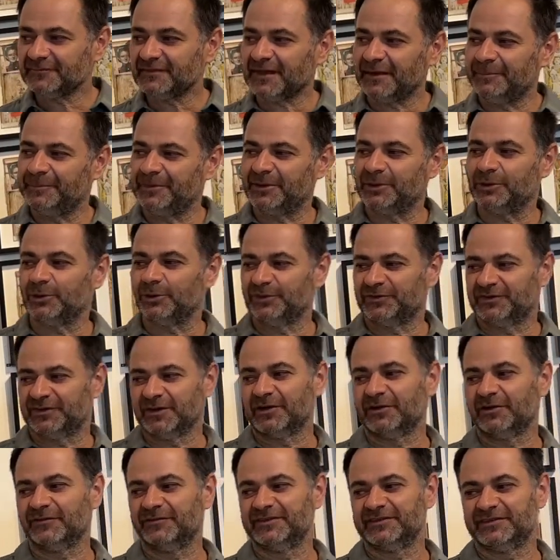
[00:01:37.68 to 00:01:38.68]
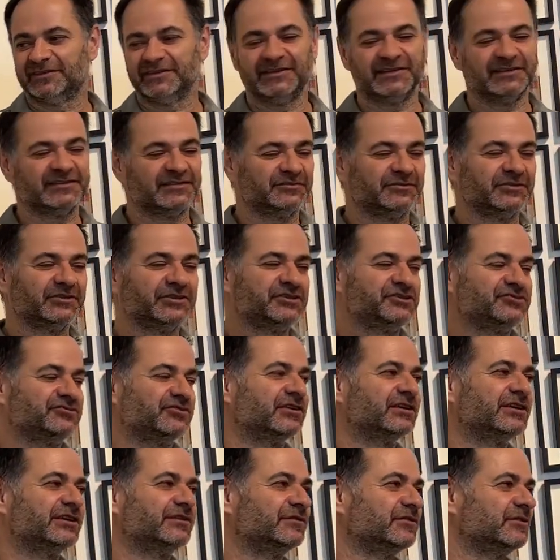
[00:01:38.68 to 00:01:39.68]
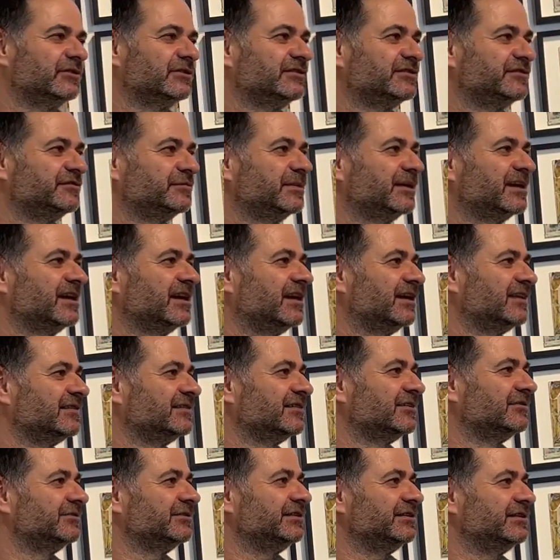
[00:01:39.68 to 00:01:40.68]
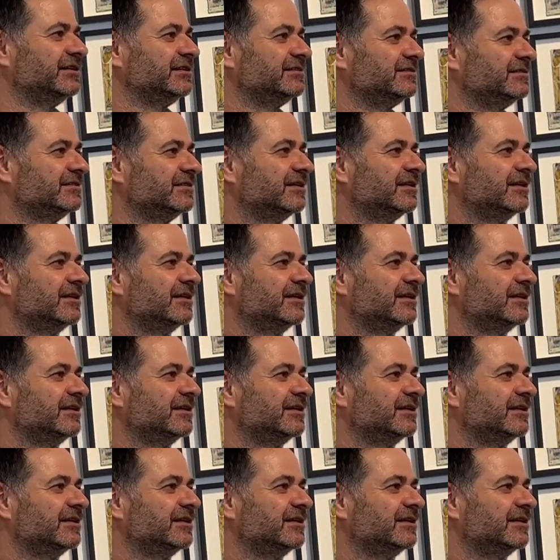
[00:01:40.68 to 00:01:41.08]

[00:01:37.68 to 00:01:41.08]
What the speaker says: But also, obviously, there's a really strong influence of Picasso in this.